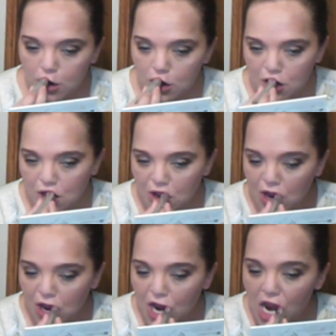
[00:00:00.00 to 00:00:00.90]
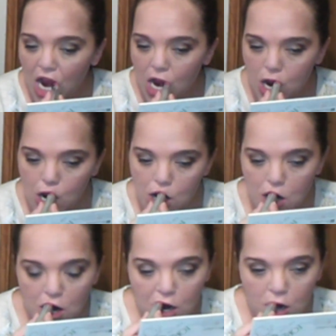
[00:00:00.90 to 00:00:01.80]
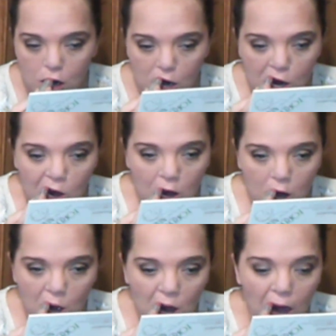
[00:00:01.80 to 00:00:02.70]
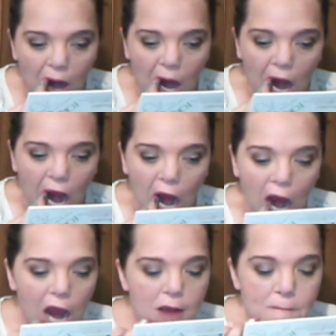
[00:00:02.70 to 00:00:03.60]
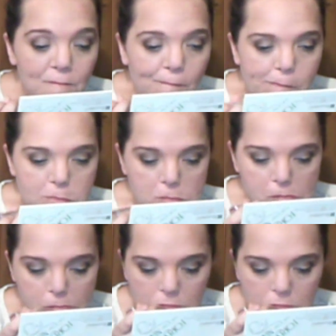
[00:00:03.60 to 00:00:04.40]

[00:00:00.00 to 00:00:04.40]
Nobody speaks.